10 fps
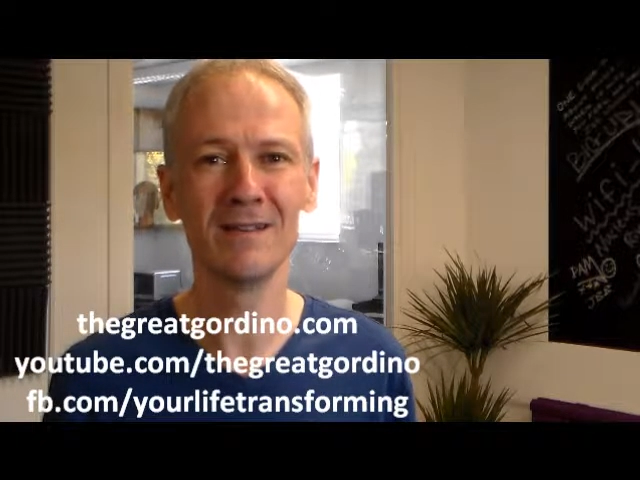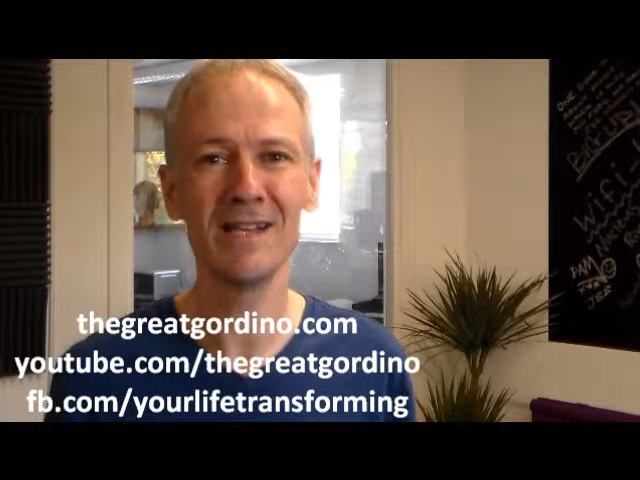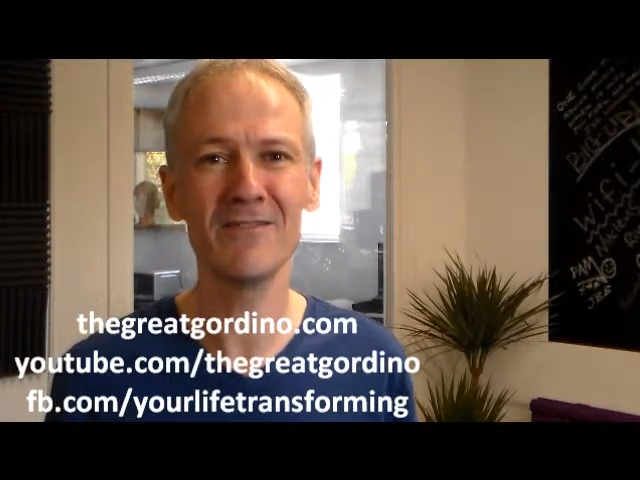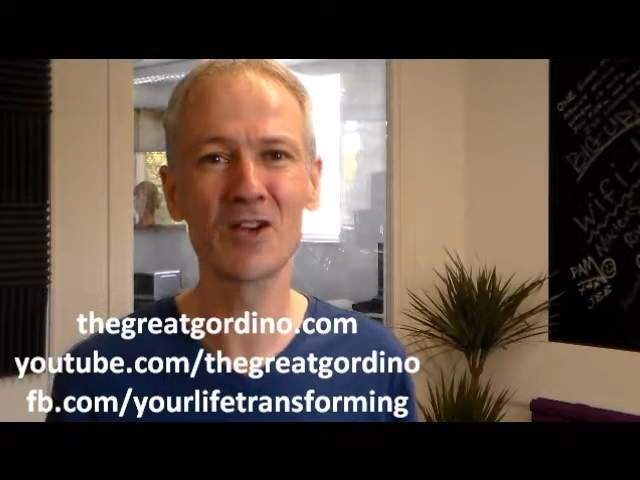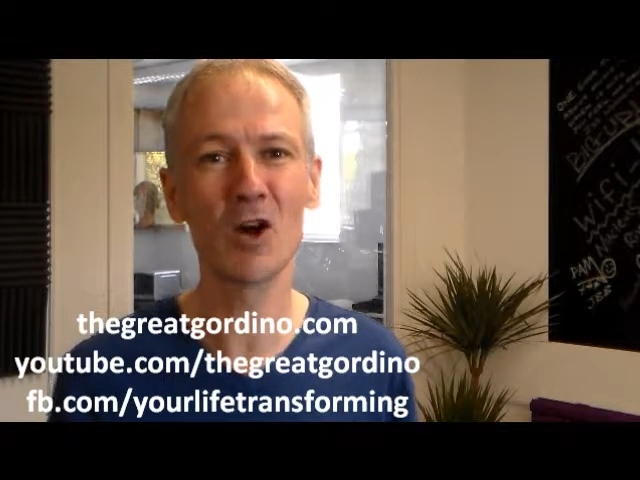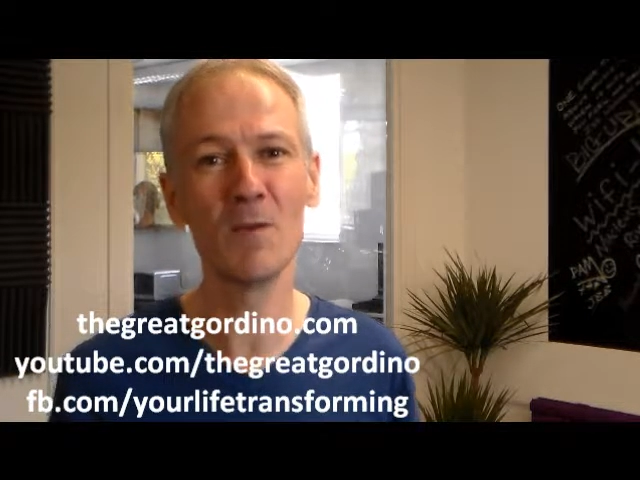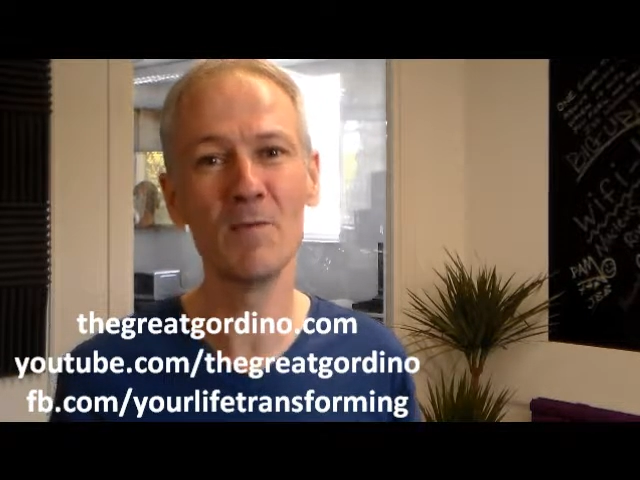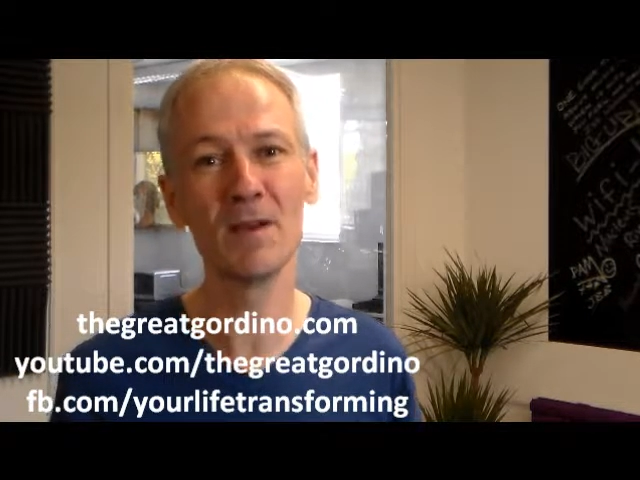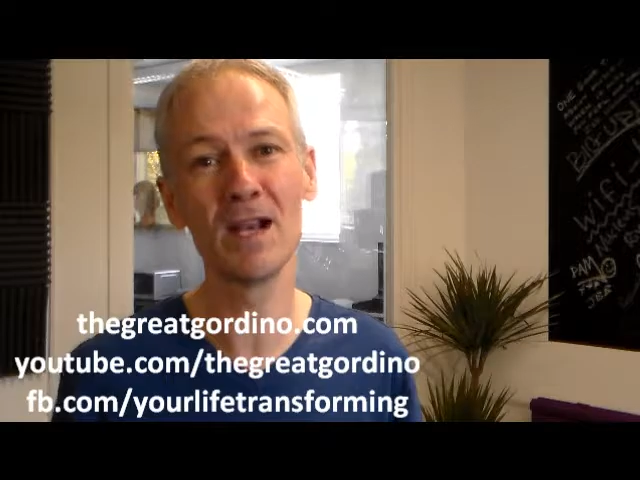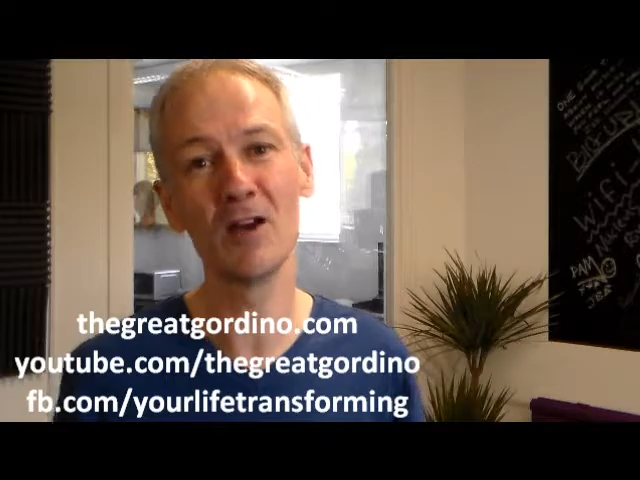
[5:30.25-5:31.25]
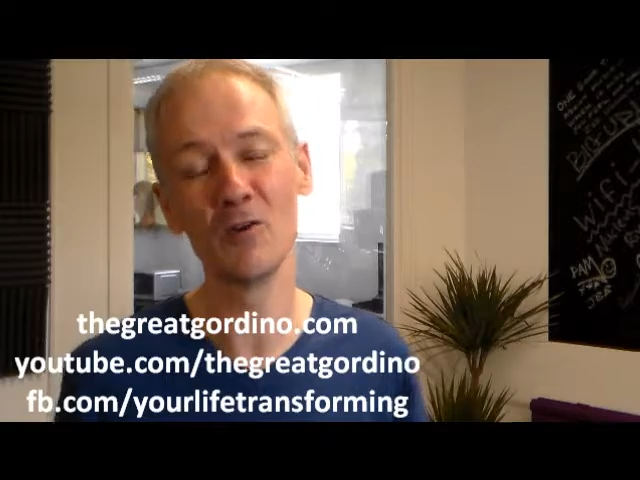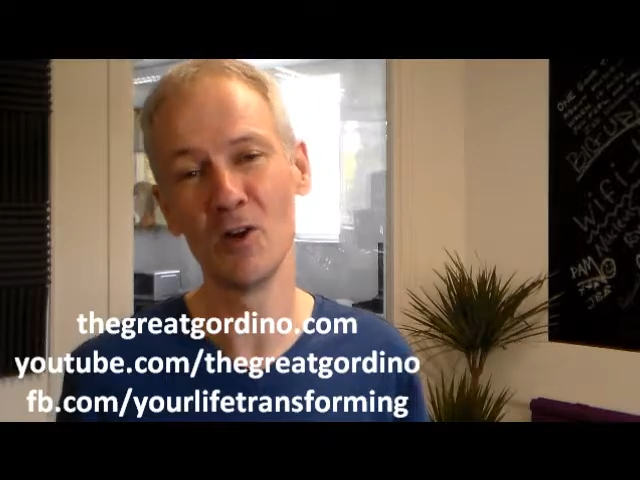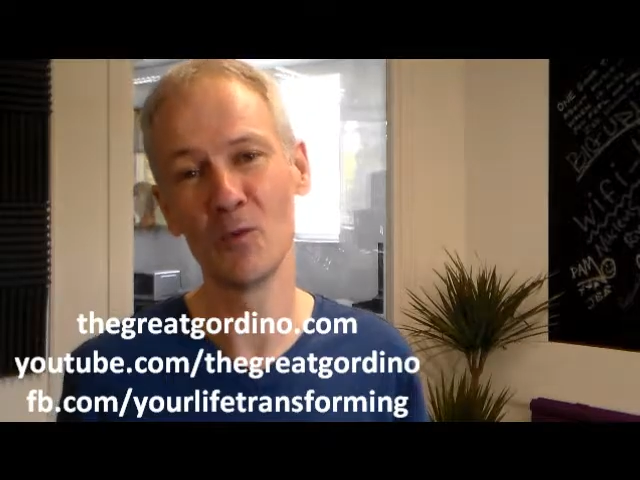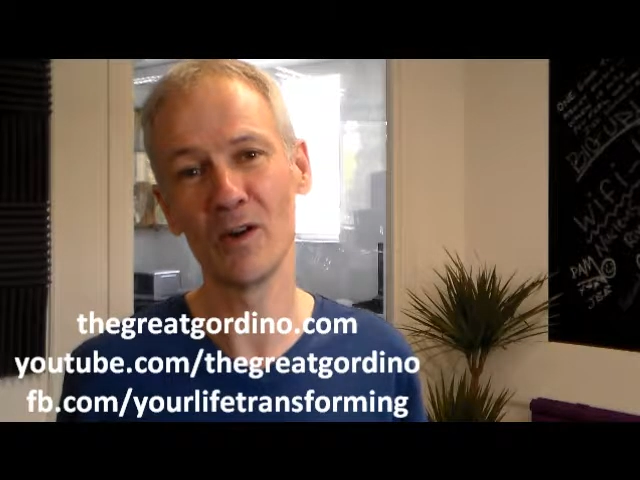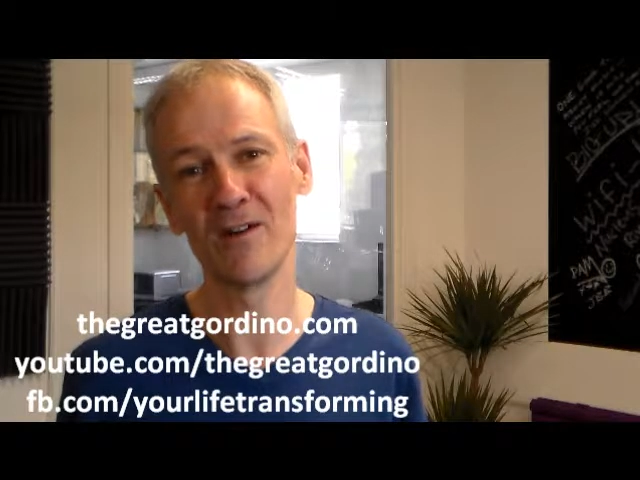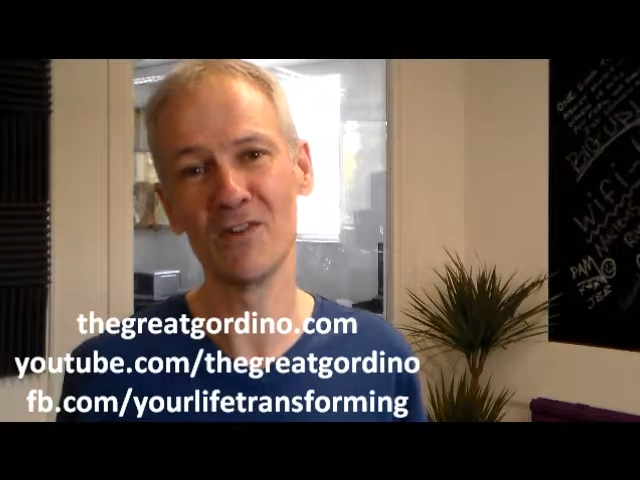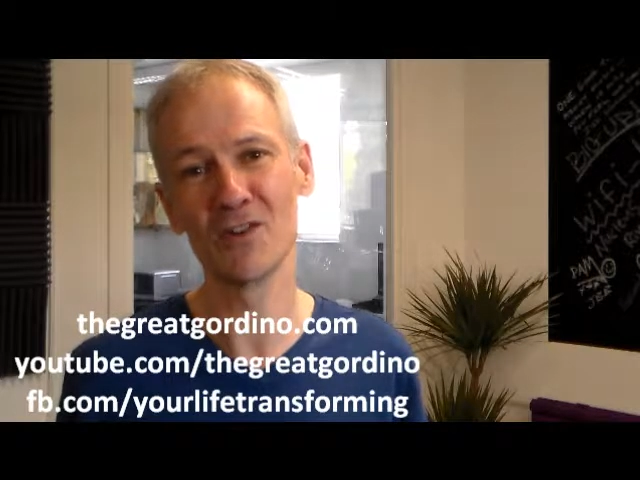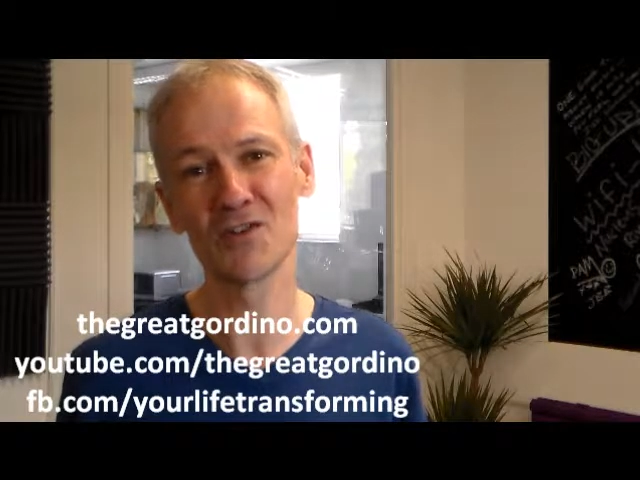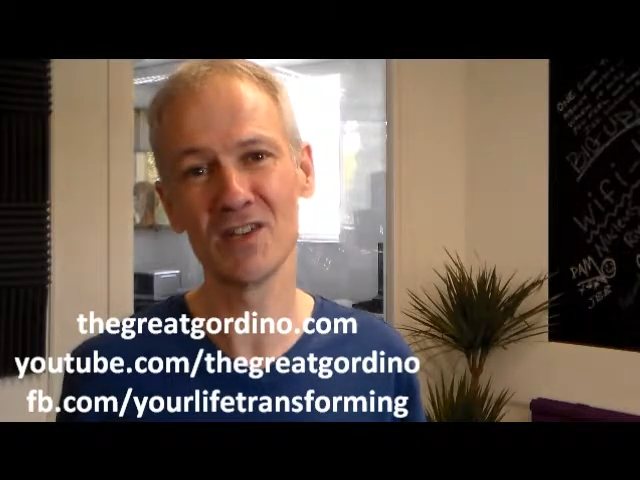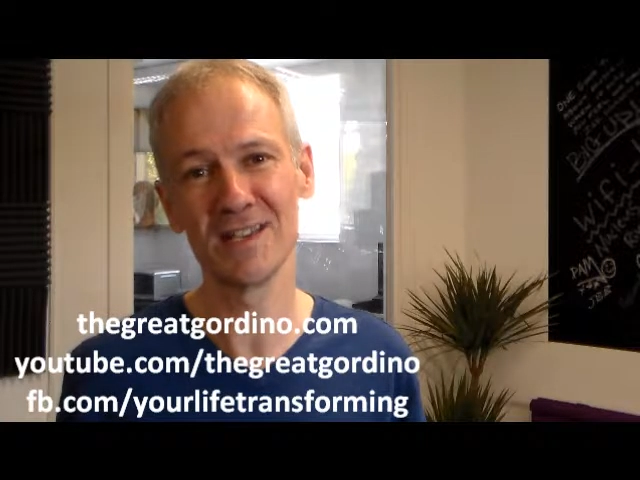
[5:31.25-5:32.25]
Leave a comment below wherever
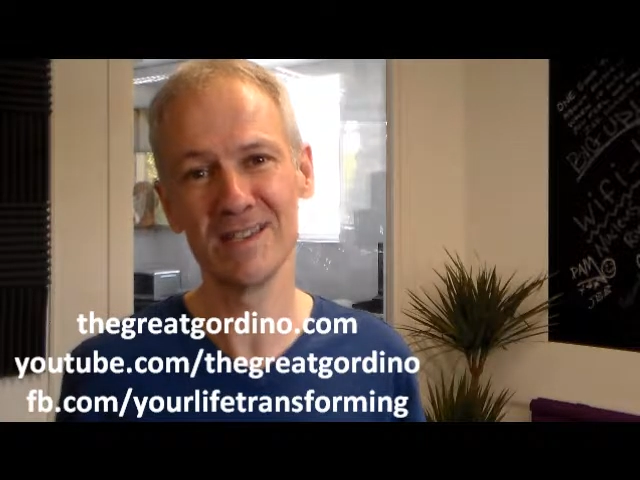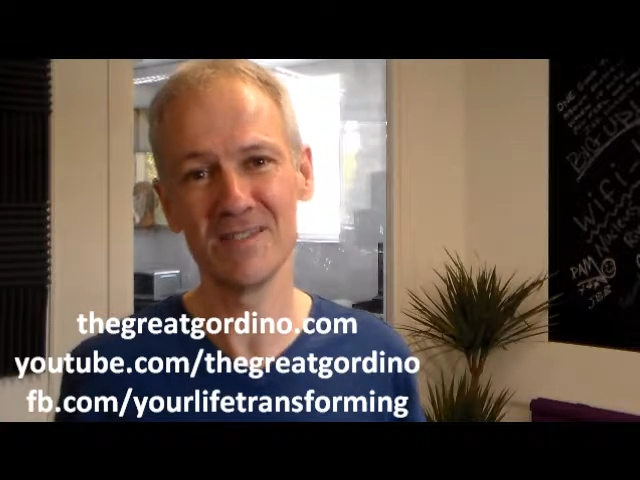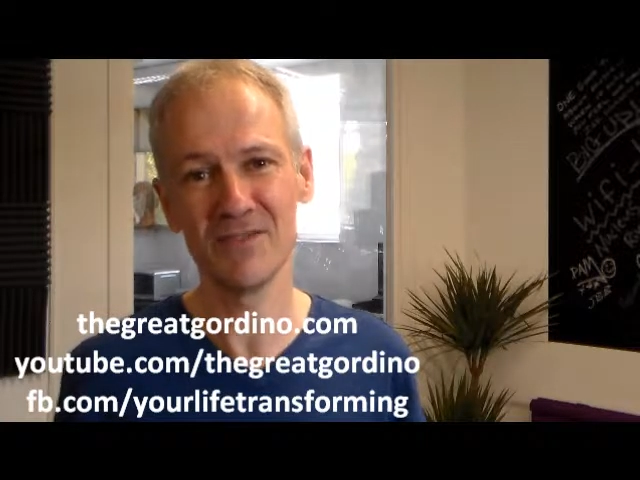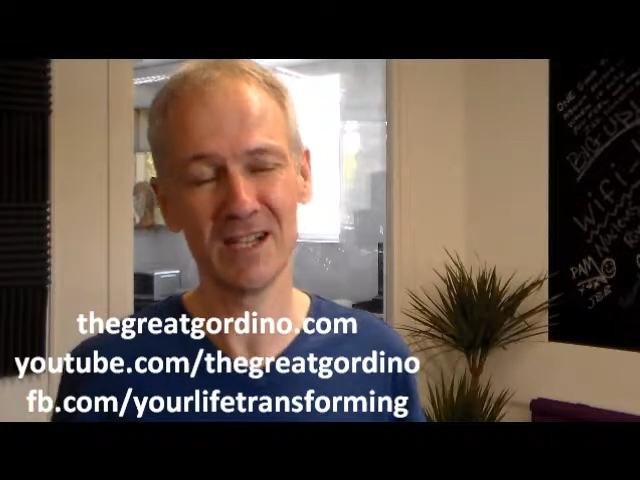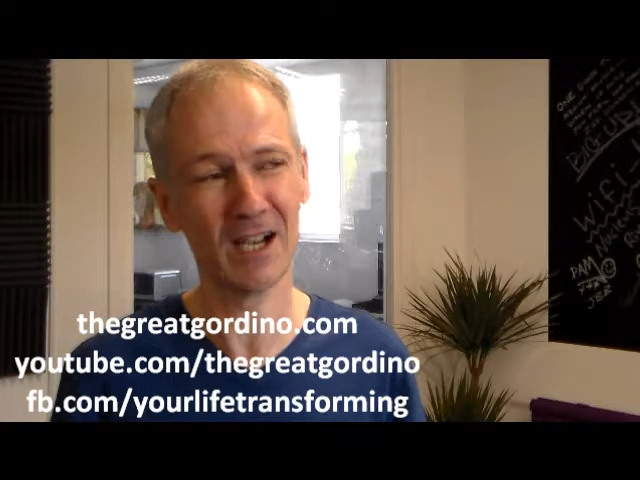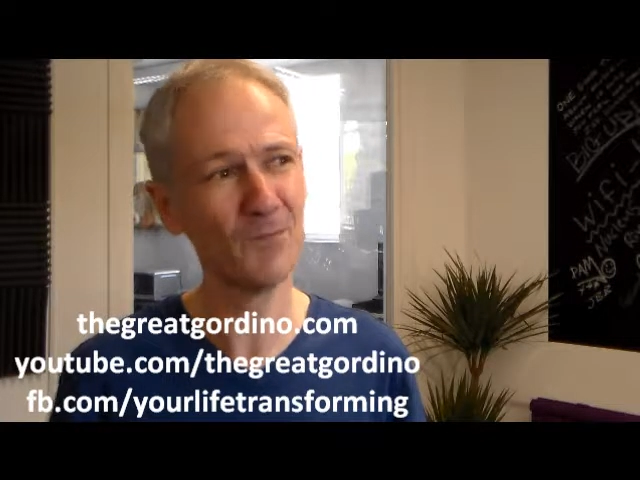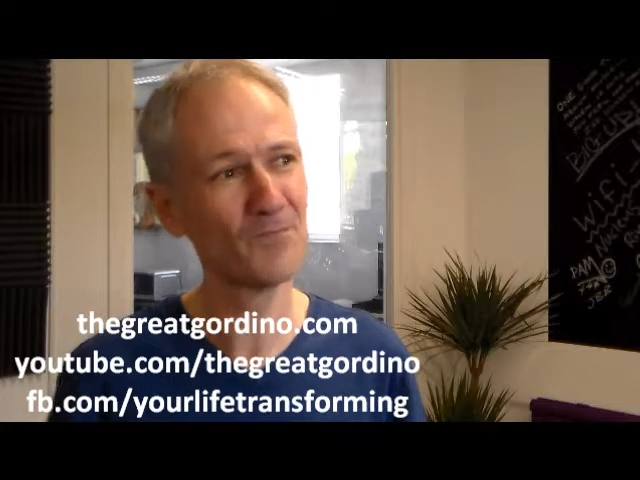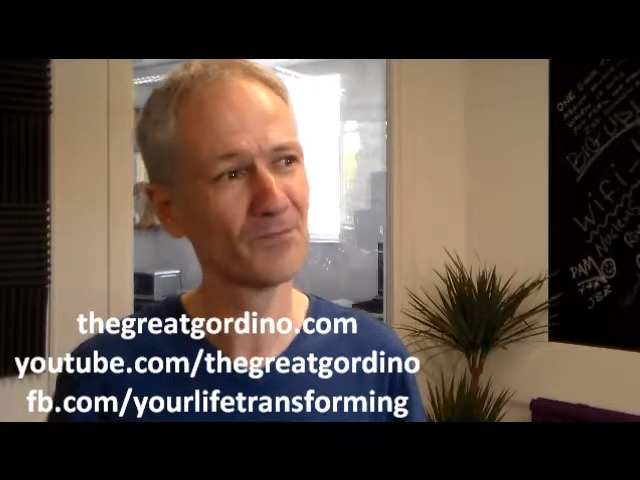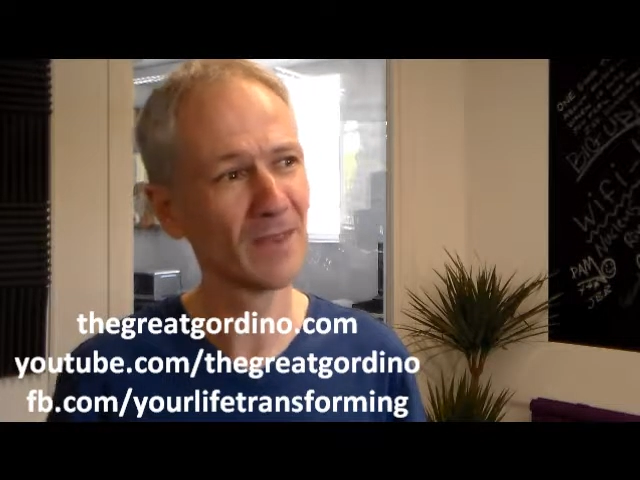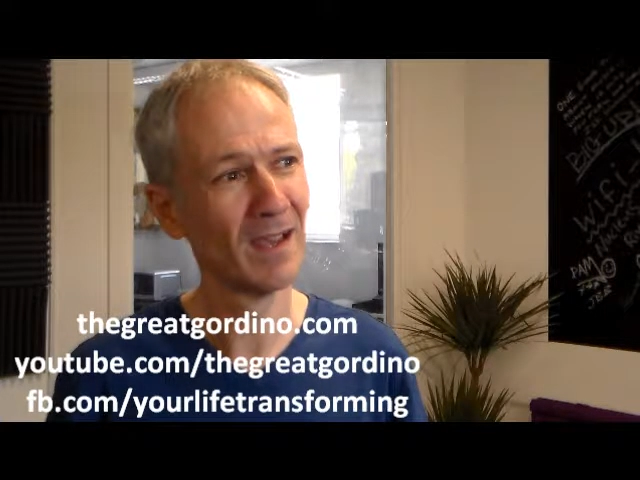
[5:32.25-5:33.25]
you're seeing this video.